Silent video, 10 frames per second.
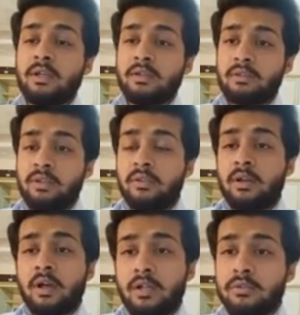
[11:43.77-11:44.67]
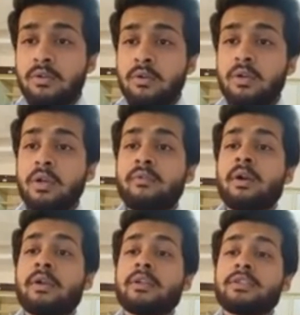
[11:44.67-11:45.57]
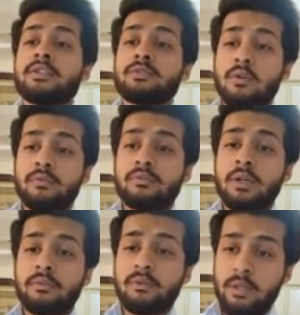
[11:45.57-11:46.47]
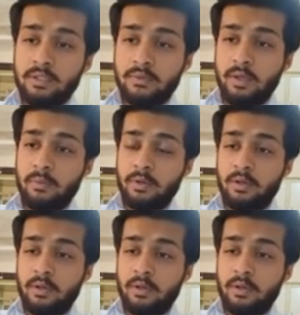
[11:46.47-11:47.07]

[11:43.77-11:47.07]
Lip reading: these are also advantages of the flax fiber.